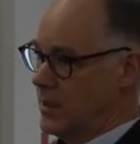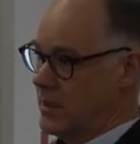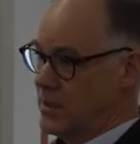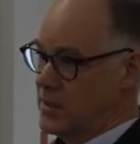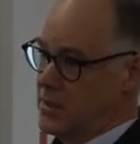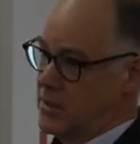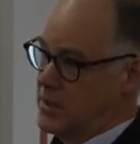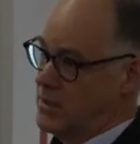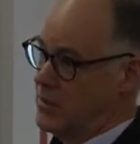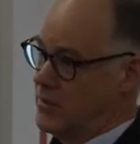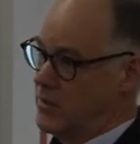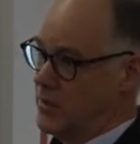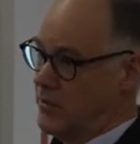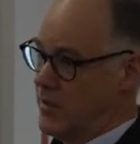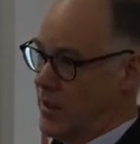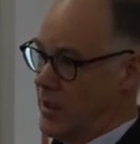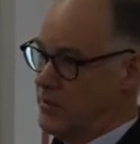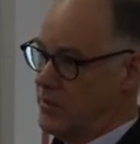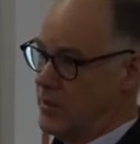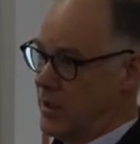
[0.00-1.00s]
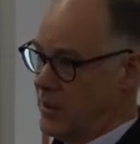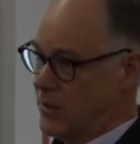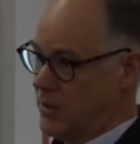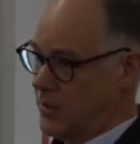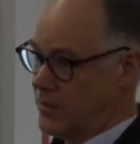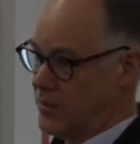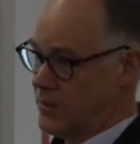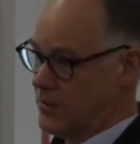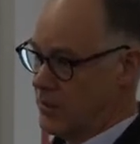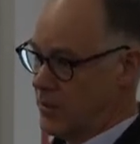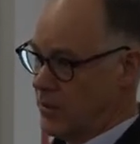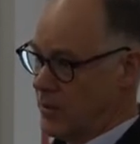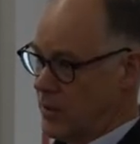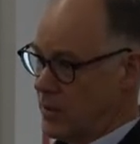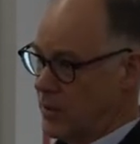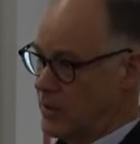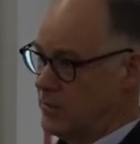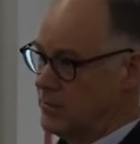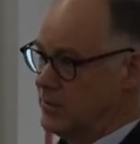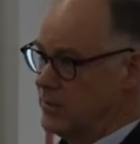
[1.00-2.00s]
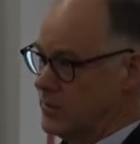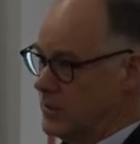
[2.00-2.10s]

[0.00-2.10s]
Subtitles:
is just to evaporate off the water.